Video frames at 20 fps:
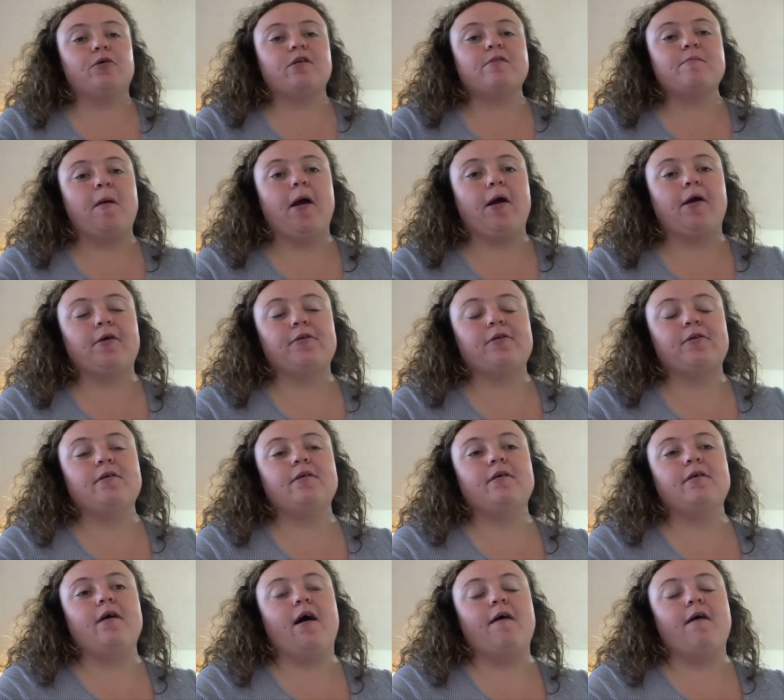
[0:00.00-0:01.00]
as part
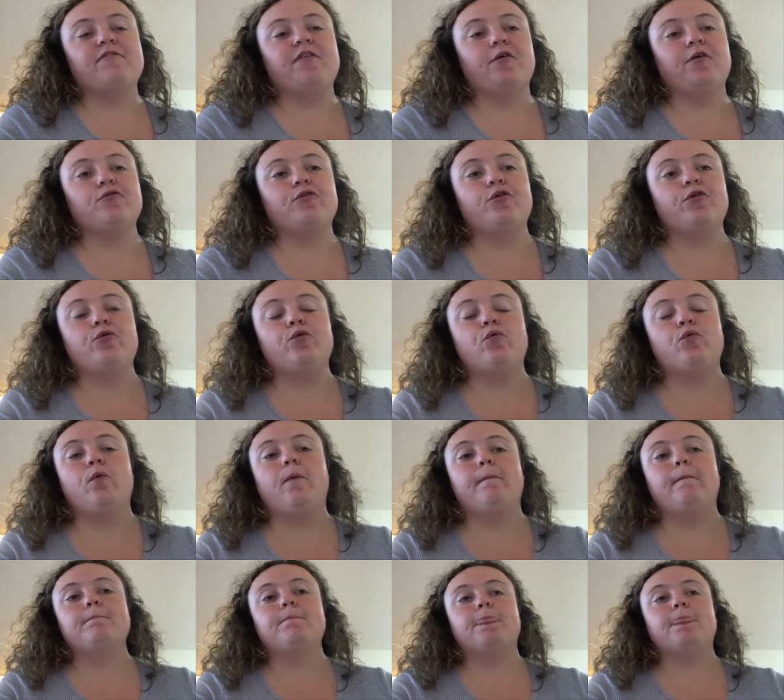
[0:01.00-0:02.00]
of their new
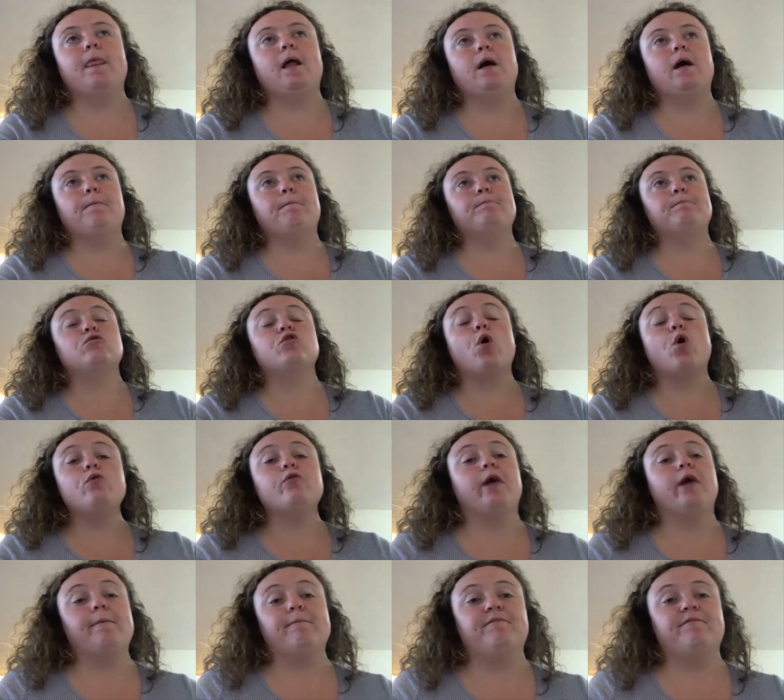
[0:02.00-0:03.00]

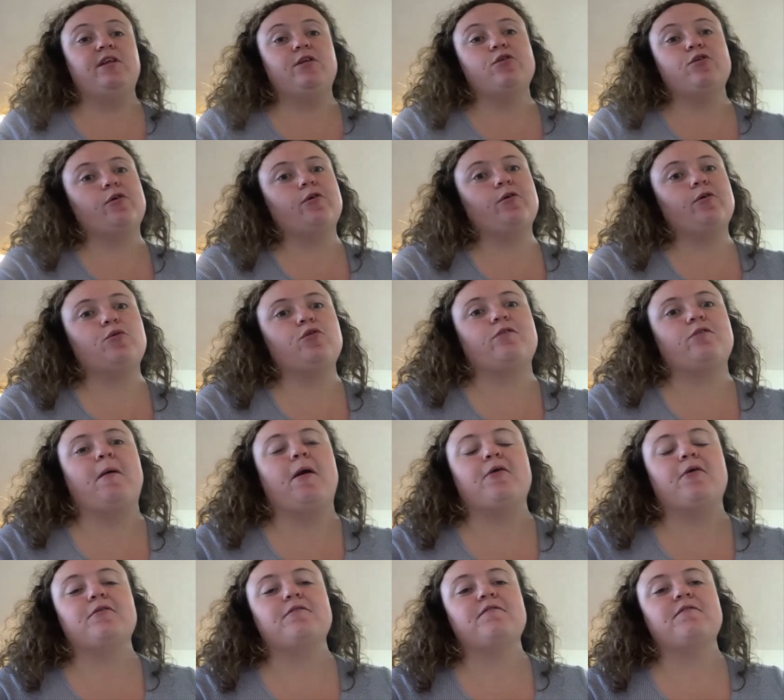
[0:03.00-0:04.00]
program feature, which is
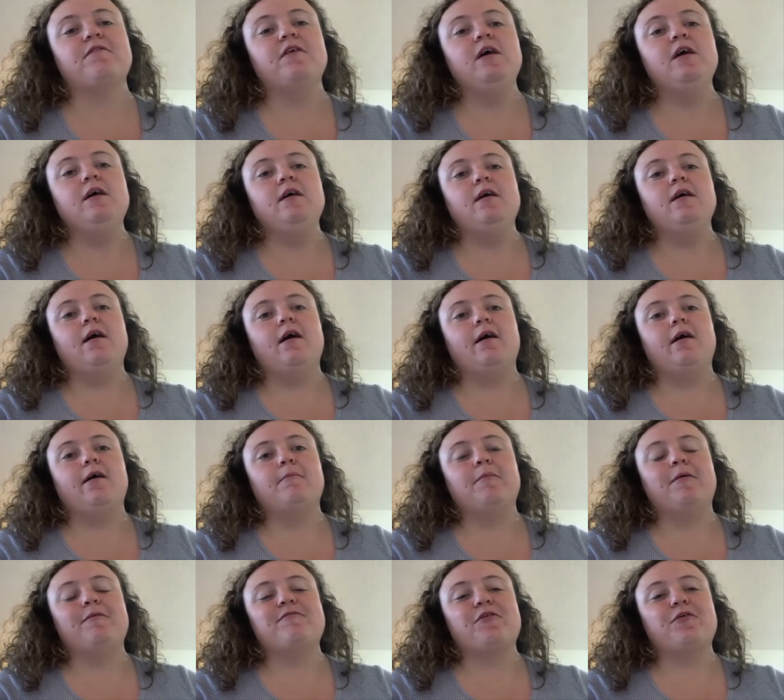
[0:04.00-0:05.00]
part
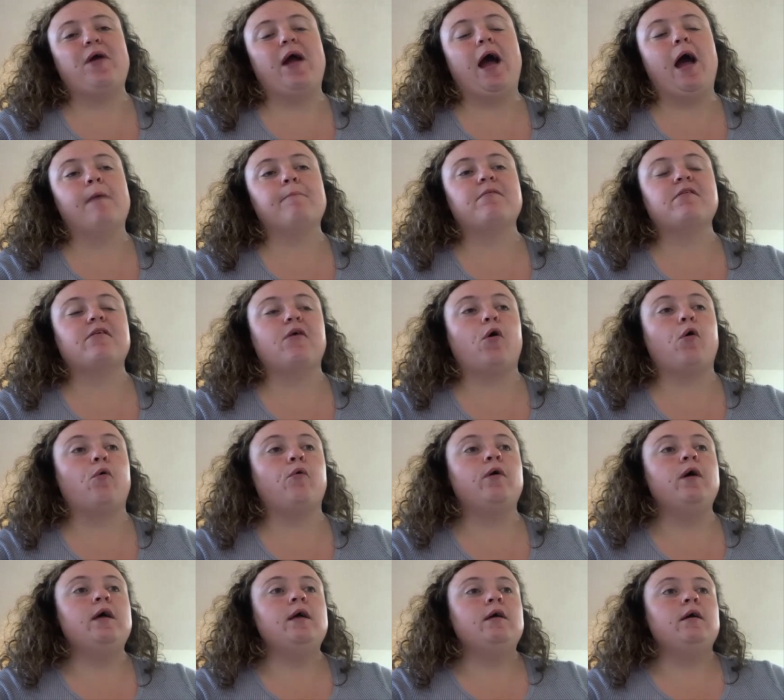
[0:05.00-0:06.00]
of their app.
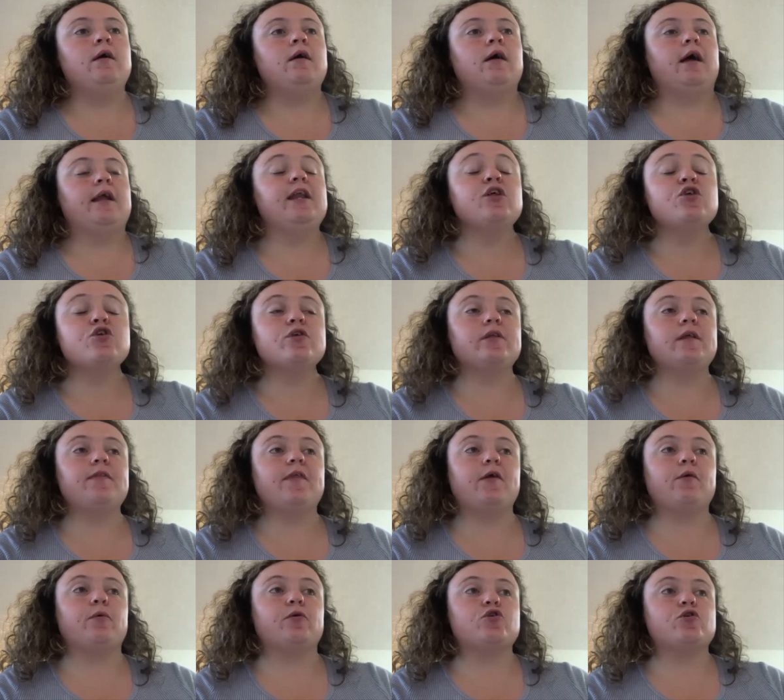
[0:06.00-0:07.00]
So initially,
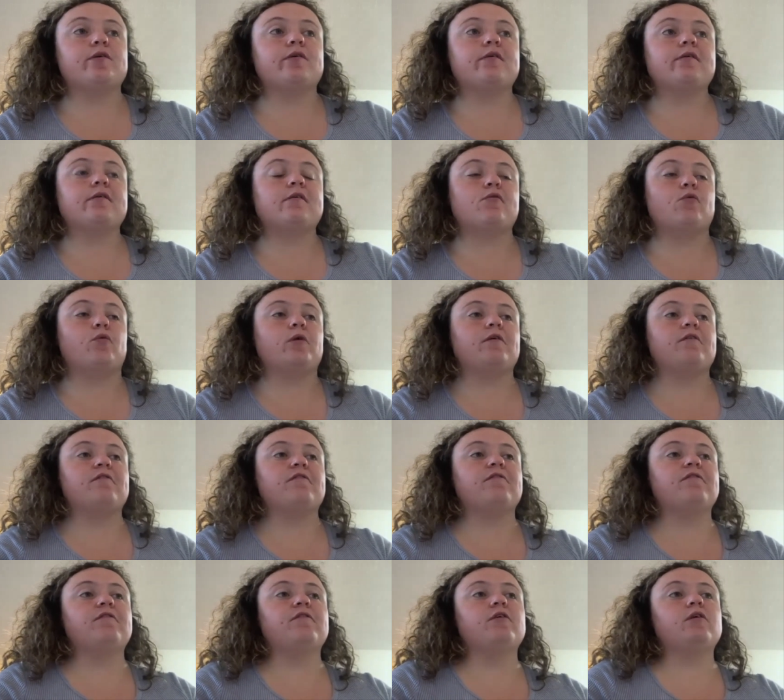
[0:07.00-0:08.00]
they were just sort
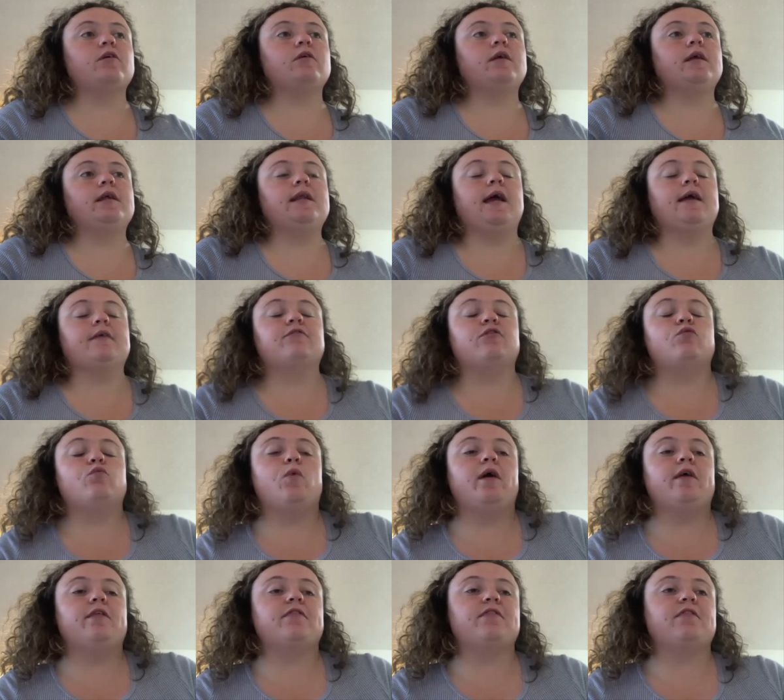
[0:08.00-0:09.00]
of connected
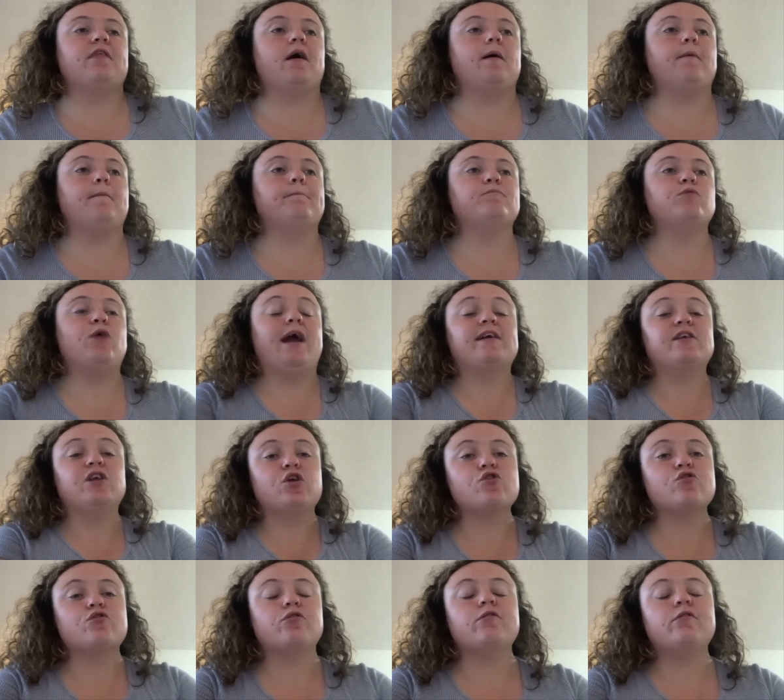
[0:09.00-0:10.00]
with
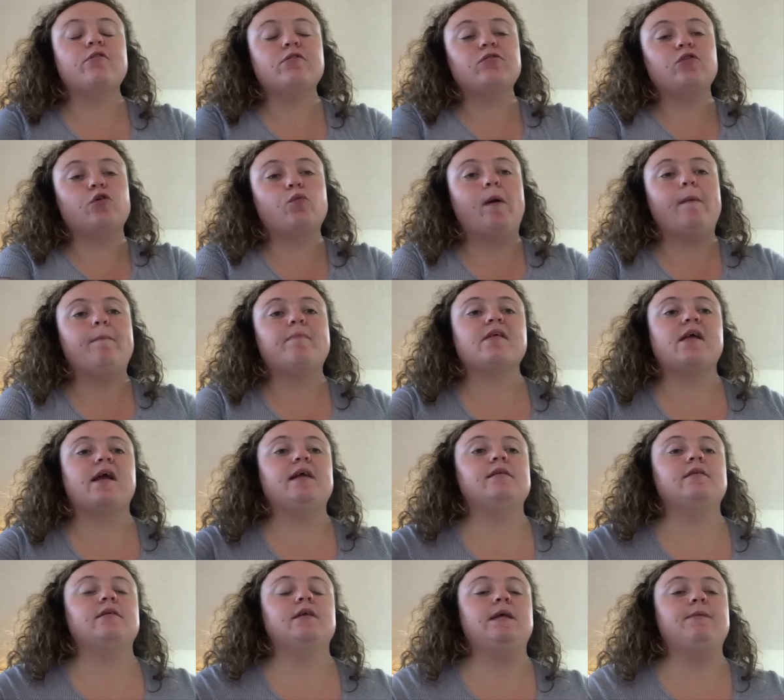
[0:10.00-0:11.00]
practitioners using their
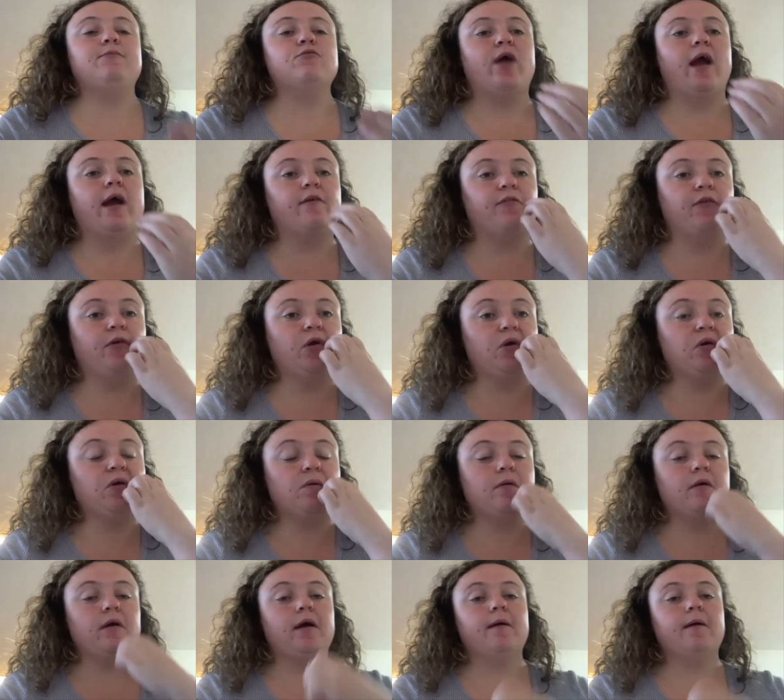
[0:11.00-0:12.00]
website to keep track of their
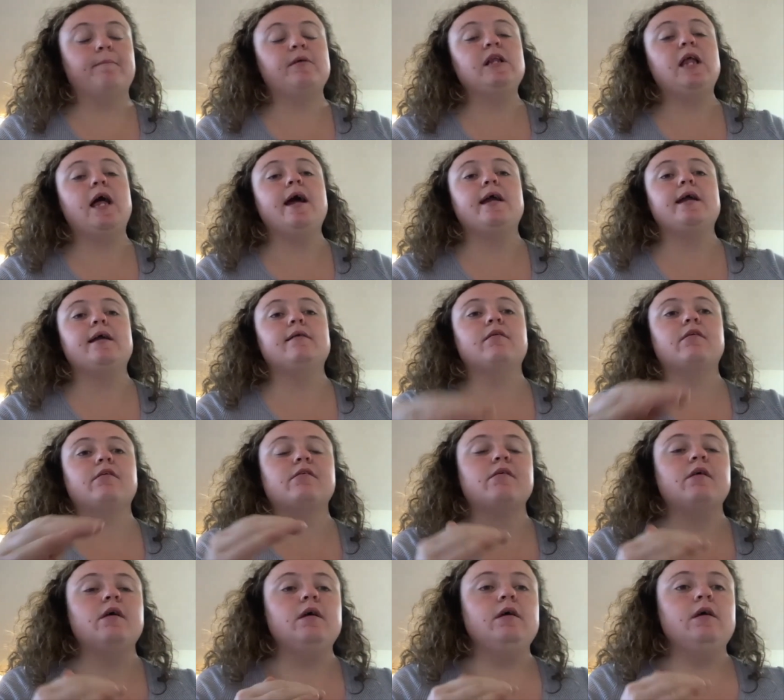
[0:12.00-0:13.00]

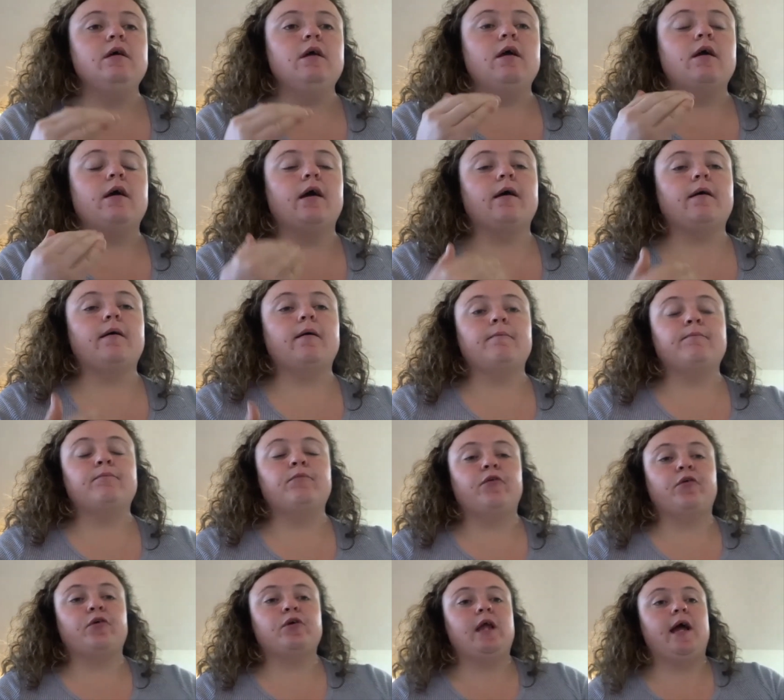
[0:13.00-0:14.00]
clients.
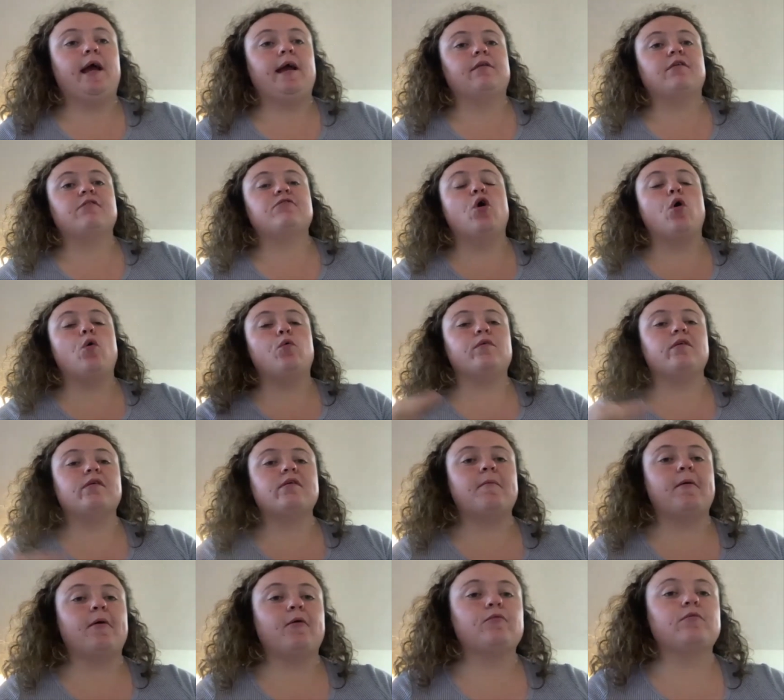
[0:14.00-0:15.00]
Their clients' notes
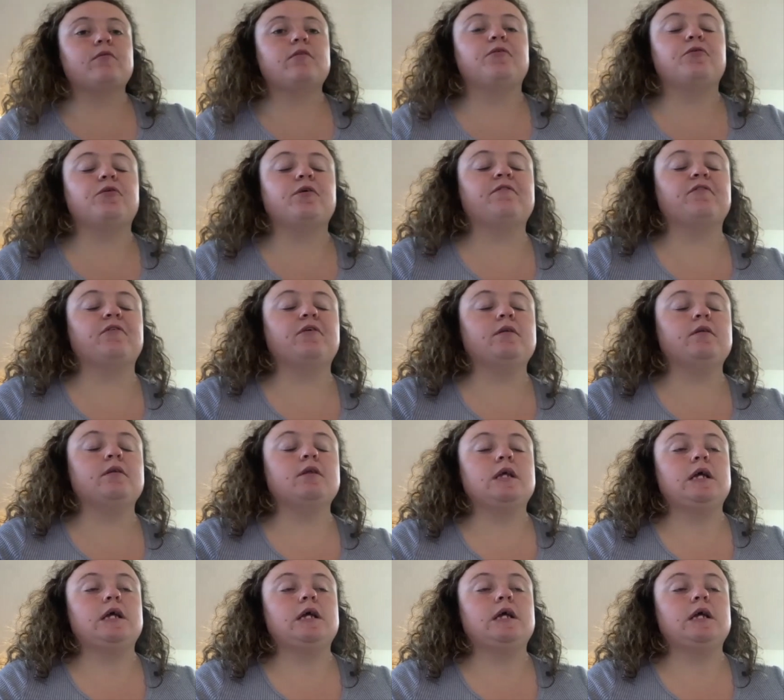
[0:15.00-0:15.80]
about their different